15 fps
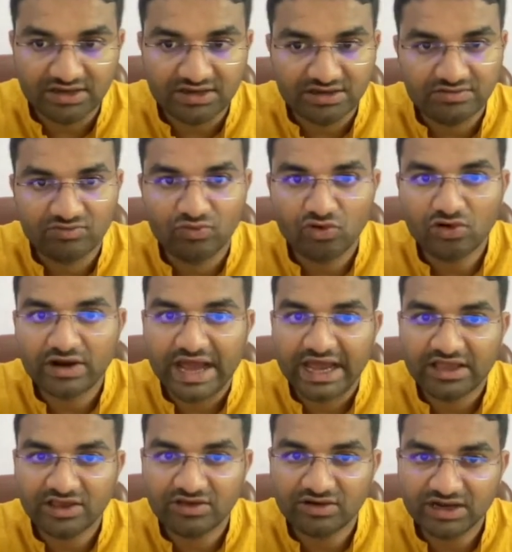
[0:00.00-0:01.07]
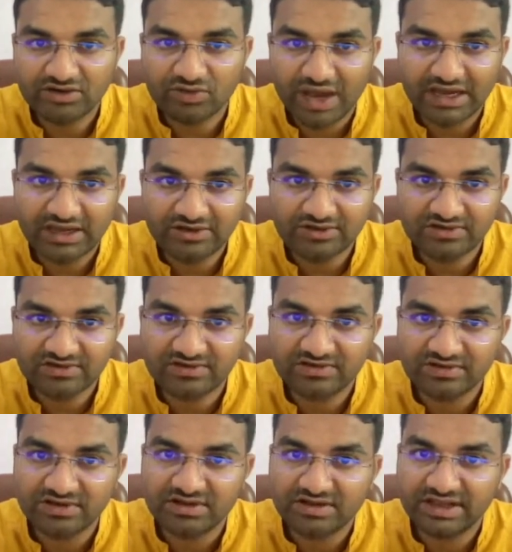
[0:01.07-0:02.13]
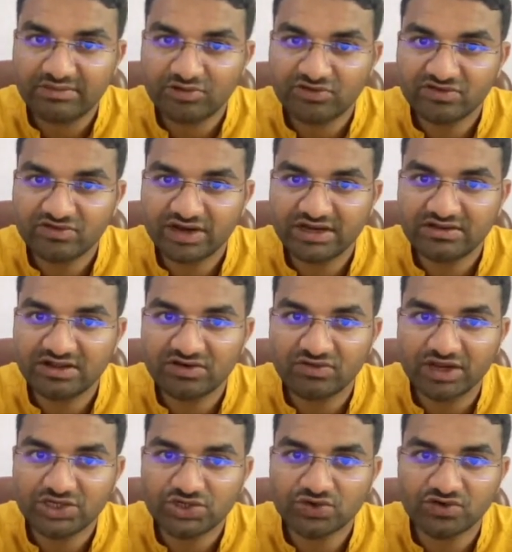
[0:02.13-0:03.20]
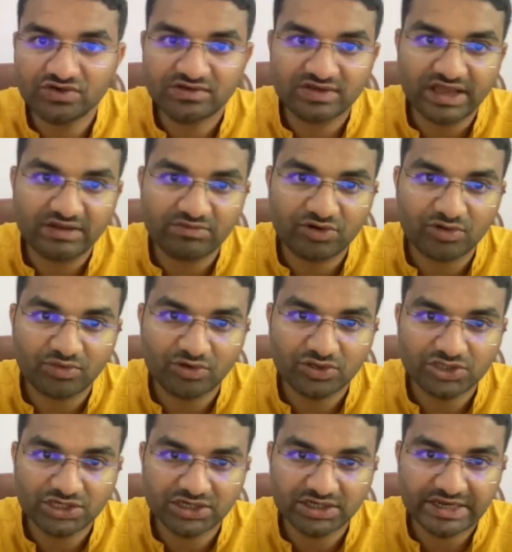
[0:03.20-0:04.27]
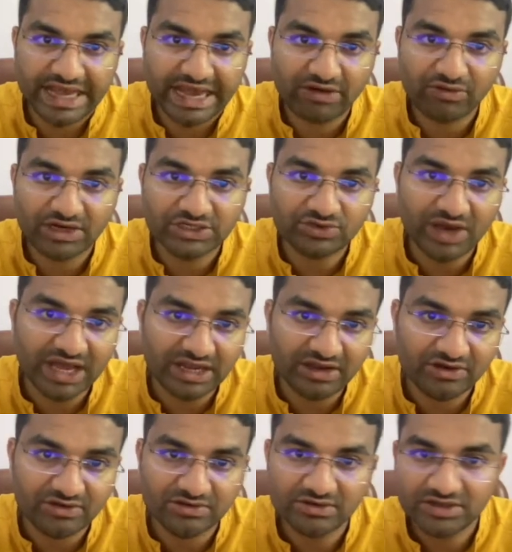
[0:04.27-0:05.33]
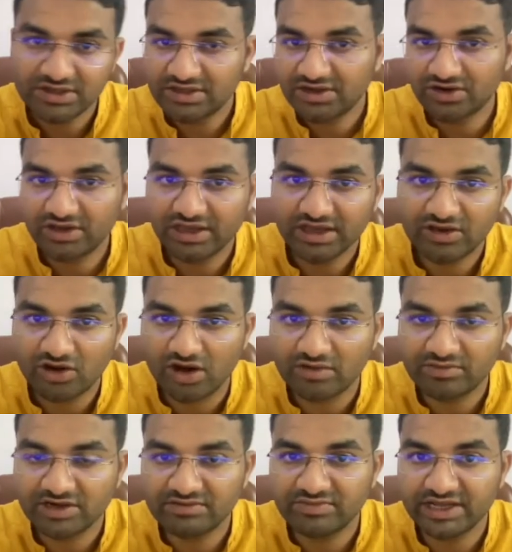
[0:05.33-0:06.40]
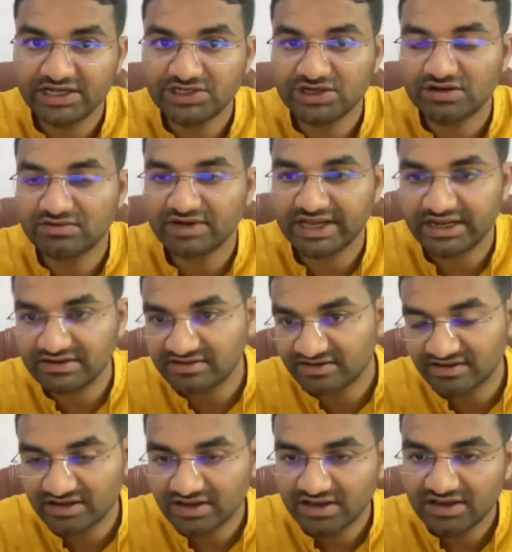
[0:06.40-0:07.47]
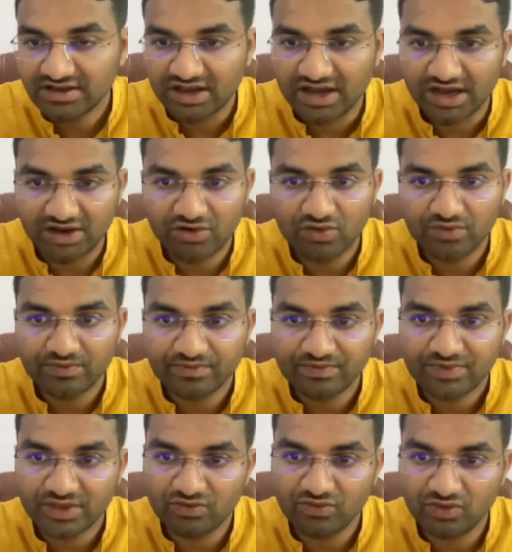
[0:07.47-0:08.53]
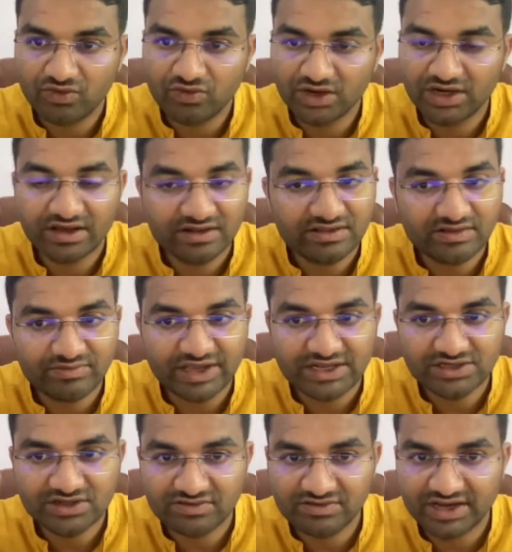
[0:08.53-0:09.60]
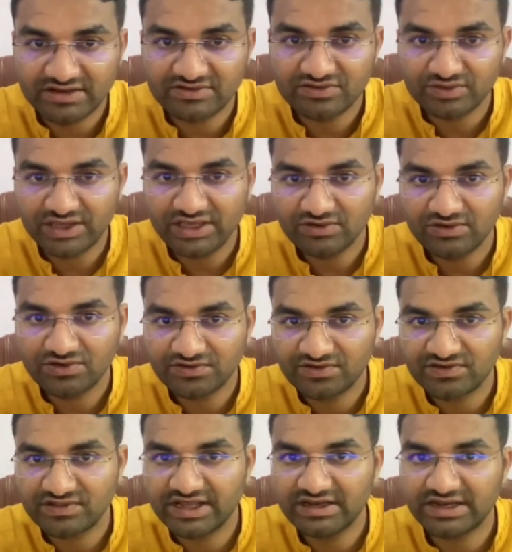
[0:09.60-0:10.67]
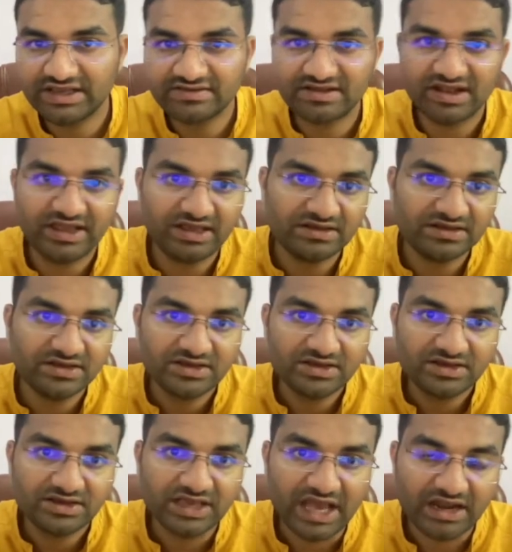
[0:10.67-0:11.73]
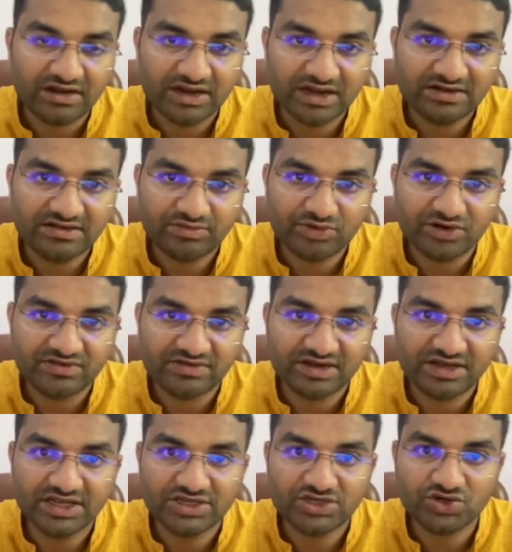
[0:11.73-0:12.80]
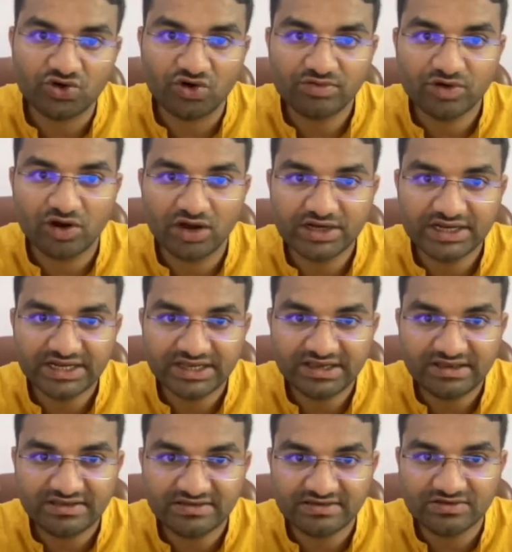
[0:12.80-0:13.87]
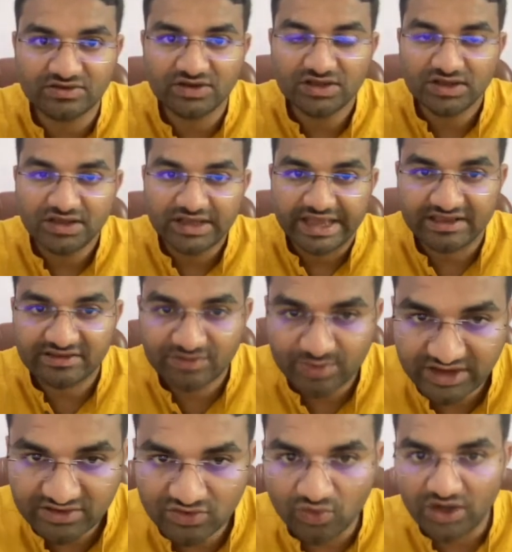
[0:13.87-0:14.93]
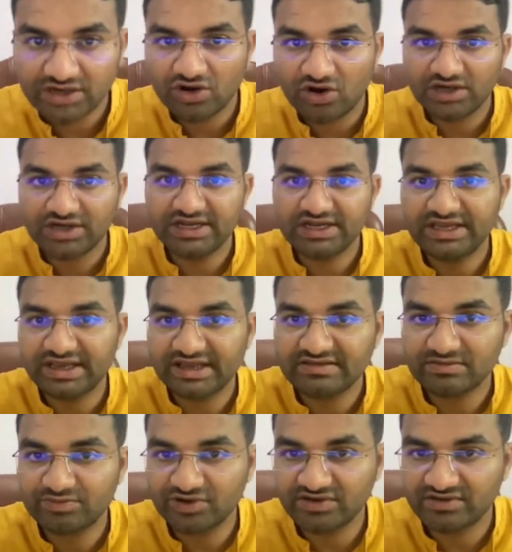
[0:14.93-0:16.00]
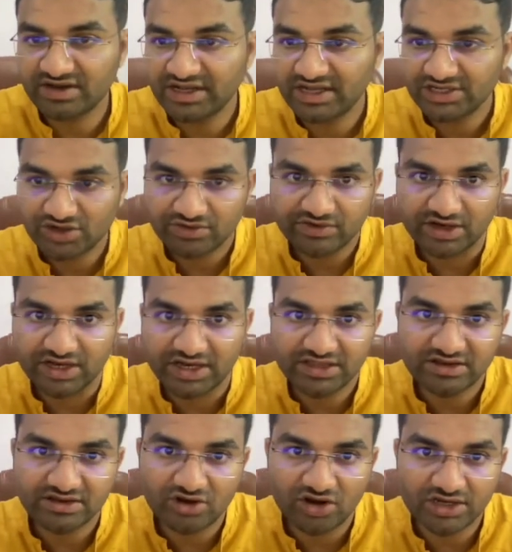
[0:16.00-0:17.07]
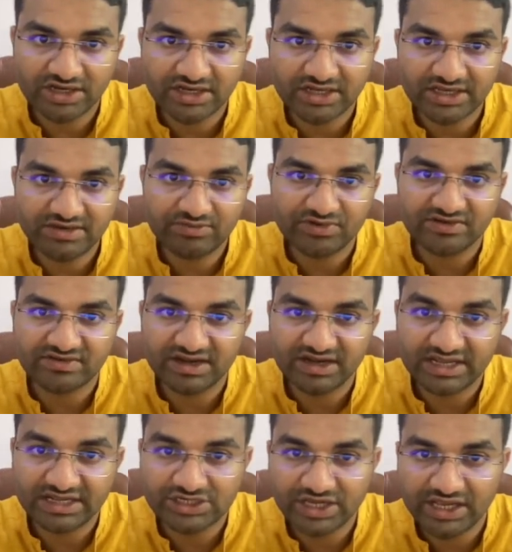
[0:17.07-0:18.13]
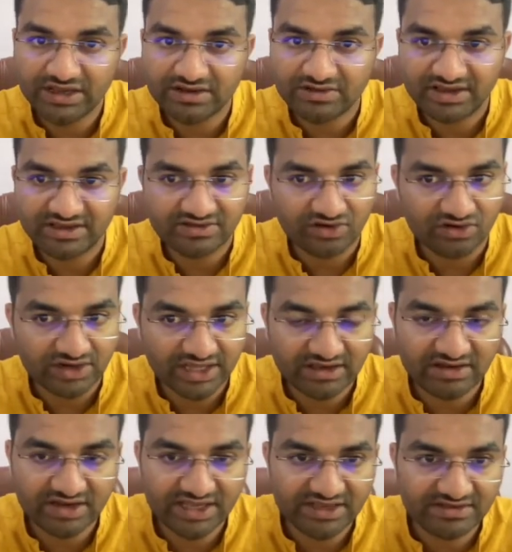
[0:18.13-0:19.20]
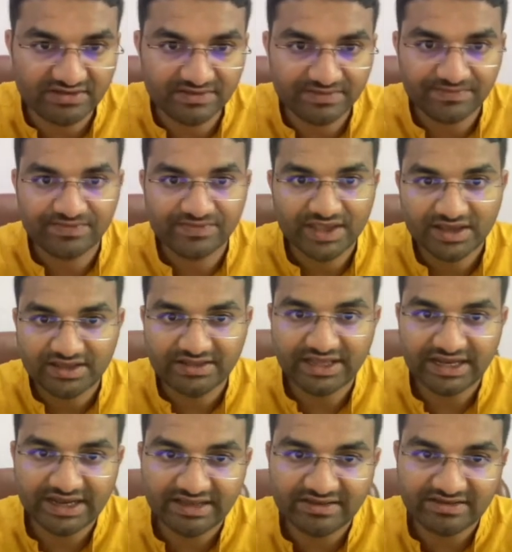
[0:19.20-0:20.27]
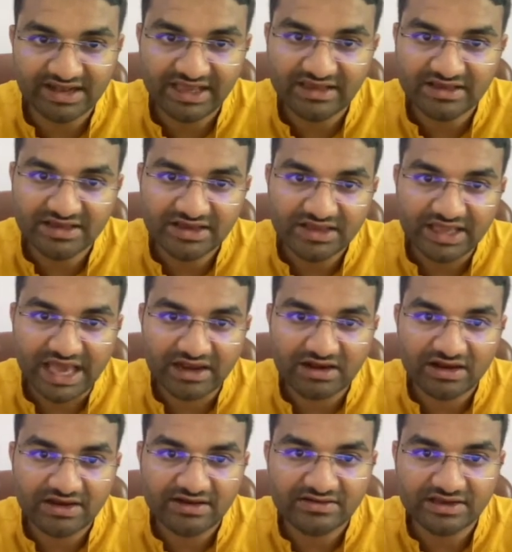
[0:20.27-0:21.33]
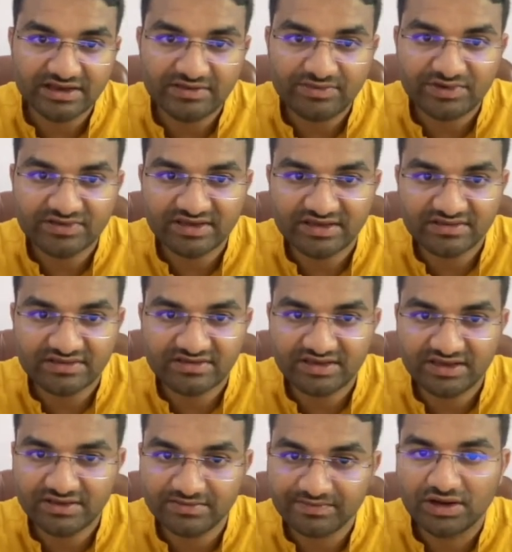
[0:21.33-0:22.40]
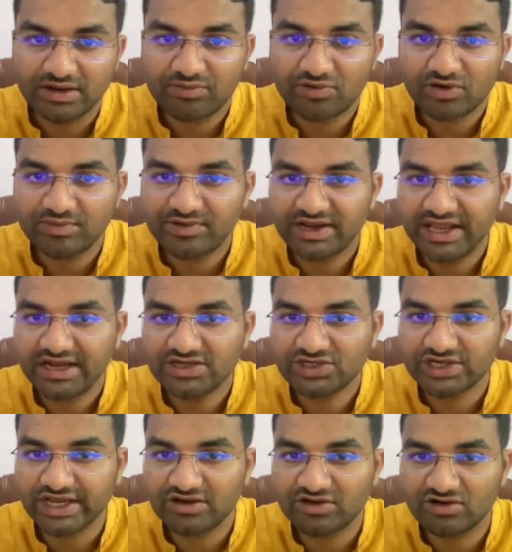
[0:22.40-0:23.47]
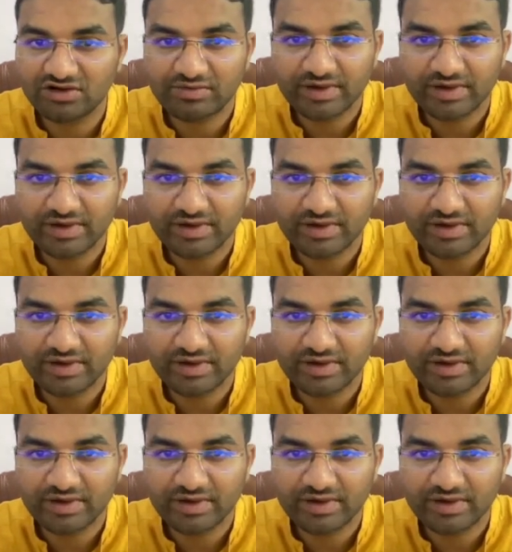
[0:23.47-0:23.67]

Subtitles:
more accurate values, demonstrate the ratios and proportion, average value. Okay, common major rates, how, what are the major rates we use. Then nextly calculate the percentage of quantities, express one quantity as a percentage of another quantity, percentage increase or decrease. Then nextly calculate the efficiency, appropriate check of